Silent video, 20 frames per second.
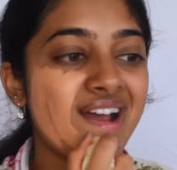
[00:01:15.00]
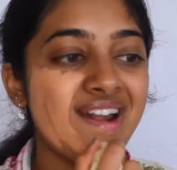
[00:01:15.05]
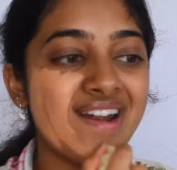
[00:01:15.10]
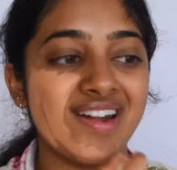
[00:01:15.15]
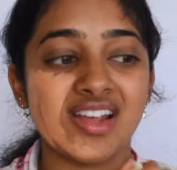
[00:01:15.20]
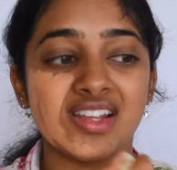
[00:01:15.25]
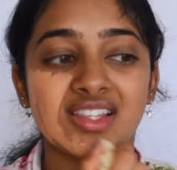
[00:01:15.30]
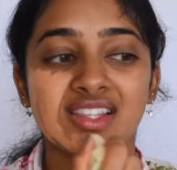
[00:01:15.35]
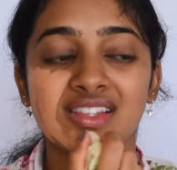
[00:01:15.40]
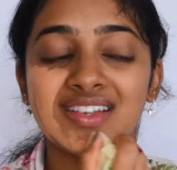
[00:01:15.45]

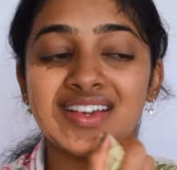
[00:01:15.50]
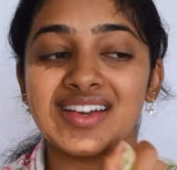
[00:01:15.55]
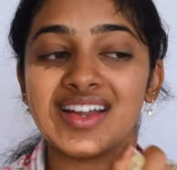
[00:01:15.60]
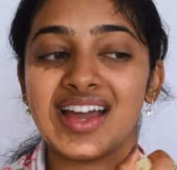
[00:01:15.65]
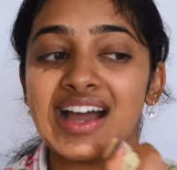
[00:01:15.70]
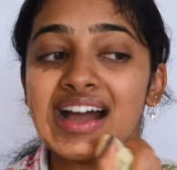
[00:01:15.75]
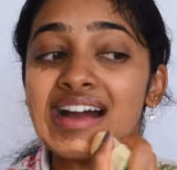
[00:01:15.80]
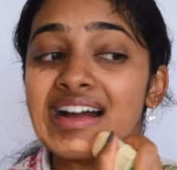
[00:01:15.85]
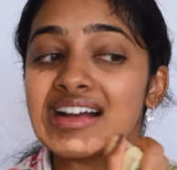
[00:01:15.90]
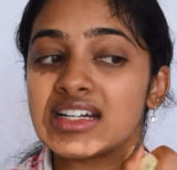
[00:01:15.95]
This is gonna
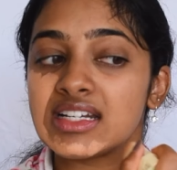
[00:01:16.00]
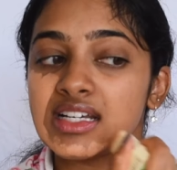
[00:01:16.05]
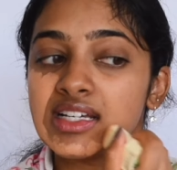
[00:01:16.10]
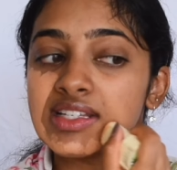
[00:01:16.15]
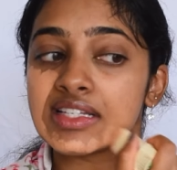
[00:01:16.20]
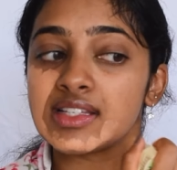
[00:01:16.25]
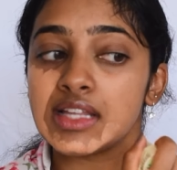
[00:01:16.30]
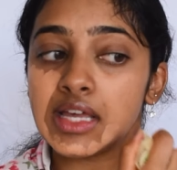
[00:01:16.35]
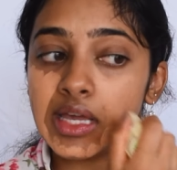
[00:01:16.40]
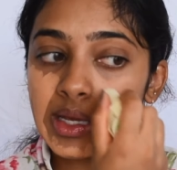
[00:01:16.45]
act
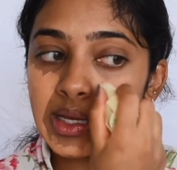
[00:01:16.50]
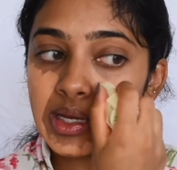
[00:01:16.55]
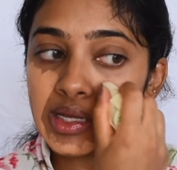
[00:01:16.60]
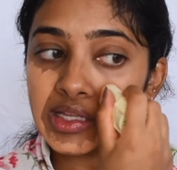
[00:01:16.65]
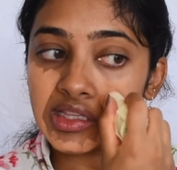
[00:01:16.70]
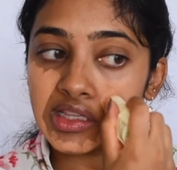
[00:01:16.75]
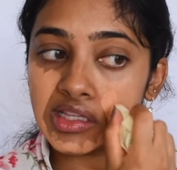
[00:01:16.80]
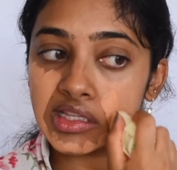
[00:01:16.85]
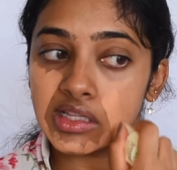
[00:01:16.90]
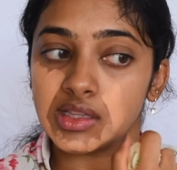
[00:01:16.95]
as like
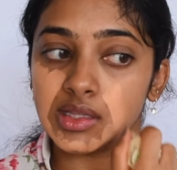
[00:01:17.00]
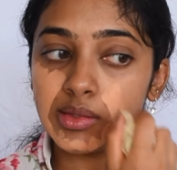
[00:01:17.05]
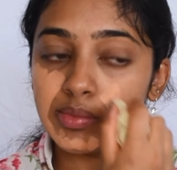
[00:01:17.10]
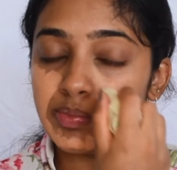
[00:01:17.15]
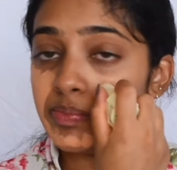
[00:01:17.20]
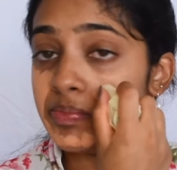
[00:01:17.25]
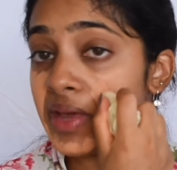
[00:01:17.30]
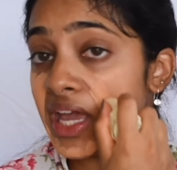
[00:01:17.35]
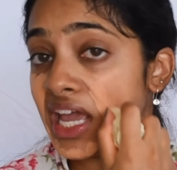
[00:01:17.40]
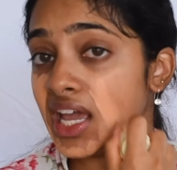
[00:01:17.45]
the
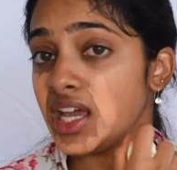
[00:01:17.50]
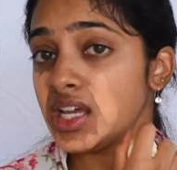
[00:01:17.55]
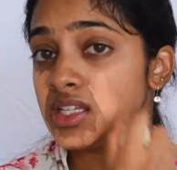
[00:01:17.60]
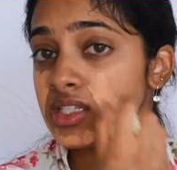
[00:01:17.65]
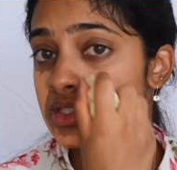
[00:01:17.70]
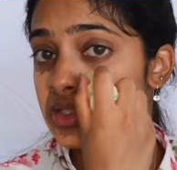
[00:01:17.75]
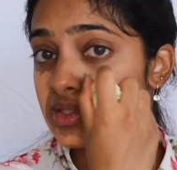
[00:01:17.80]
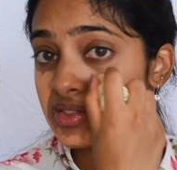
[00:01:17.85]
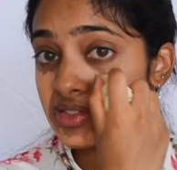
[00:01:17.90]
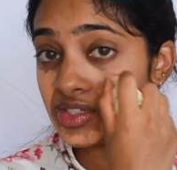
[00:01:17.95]

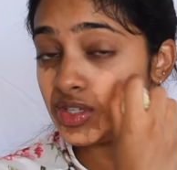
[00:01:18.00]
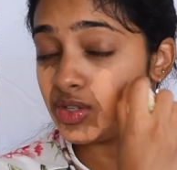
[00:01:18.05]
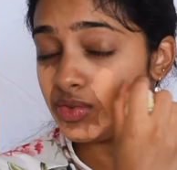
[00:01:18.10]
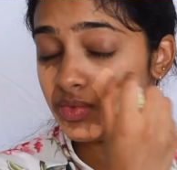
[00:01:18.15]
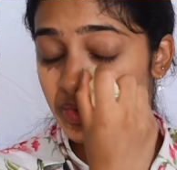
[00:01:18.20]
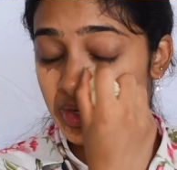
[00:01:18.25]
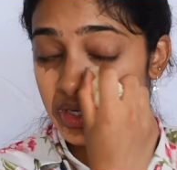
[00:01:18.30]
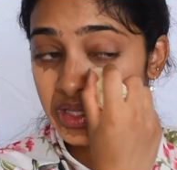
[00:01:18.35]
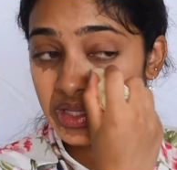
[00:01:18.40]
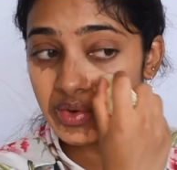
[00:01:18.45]
base, so you
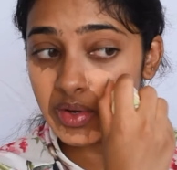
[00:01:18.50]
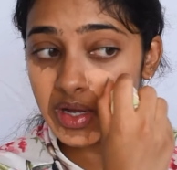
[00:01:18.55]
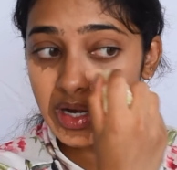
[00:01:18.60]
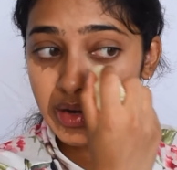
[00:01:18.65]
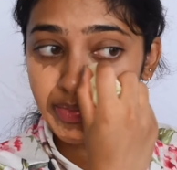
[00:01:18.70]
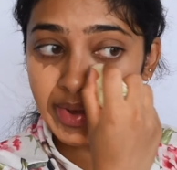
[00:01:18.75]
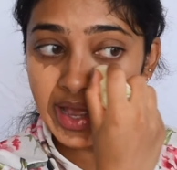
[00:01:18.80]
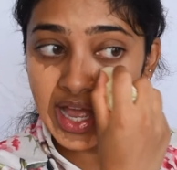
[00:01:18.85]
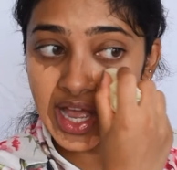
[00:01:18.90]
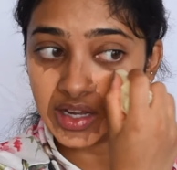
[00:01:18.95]
really
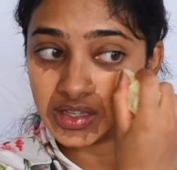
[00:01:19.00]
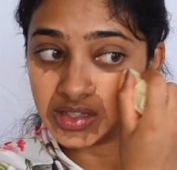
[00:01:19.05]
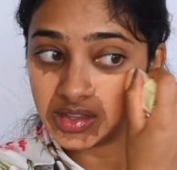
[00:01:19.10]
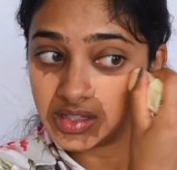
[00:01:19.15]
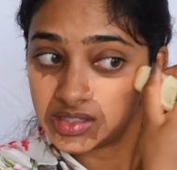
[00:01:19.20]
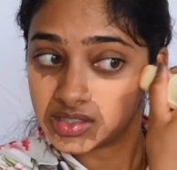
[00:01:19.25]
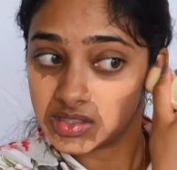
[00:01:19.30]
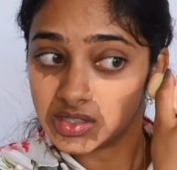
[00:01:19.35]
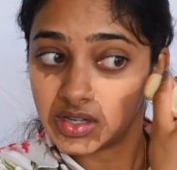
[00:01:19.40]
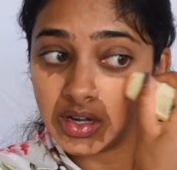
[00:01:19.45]
wanna pack
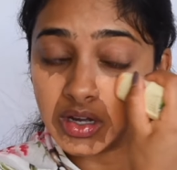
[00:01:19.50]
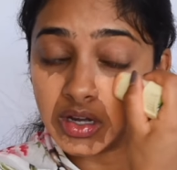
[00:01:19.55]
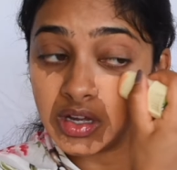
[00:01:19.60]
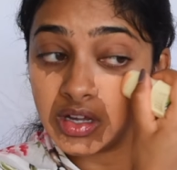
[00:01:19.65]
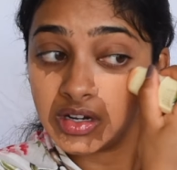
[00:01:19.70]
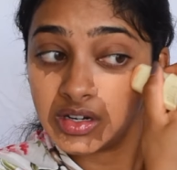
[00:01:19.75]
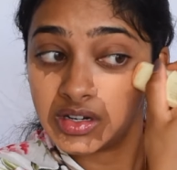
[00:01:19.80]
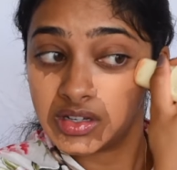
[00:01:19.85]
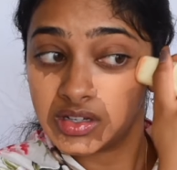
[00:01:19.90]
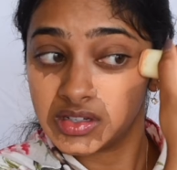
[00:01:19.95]
this
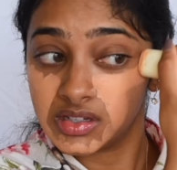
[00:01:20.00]
on.